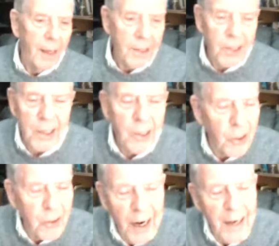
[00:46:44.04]
It
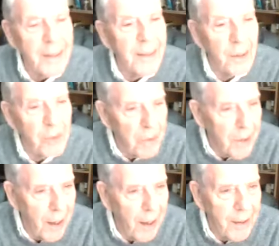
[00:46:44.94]
said, You can't do
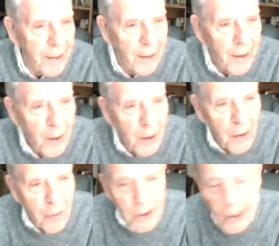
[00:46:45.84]
that.
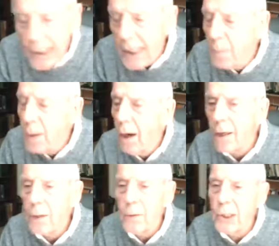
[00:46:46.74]
For the same
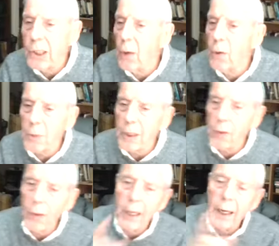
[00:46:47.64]
God who chose
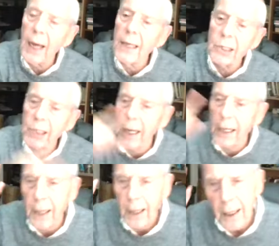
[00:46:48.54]
between
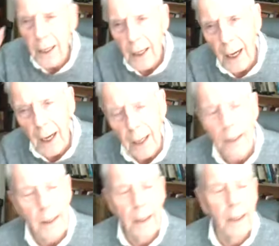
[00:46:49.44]
Isaac
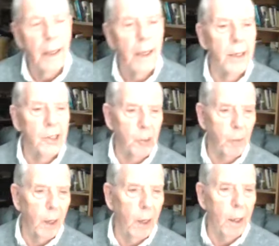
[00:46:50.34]
and
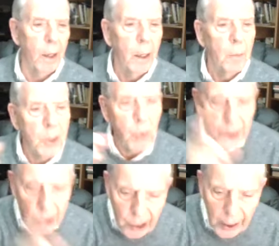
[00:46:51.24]
Ishmael,
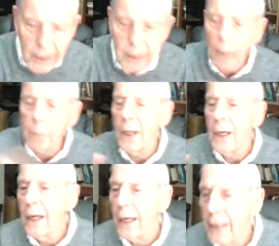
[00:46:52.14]
between Jacob
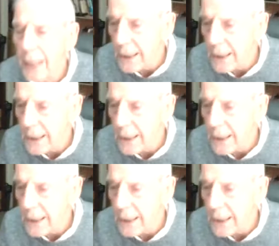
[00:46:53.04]
and